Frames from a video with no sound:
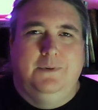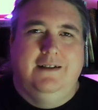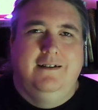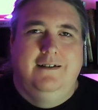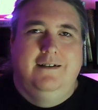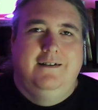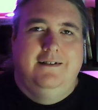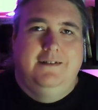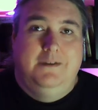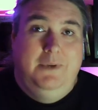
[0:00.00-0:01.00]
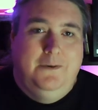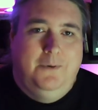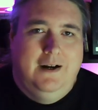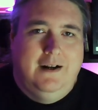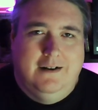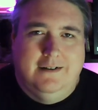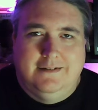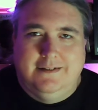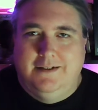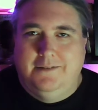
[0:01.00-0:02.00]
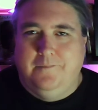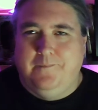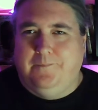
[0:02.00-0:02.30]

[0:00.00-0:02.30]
well, to be quite honest,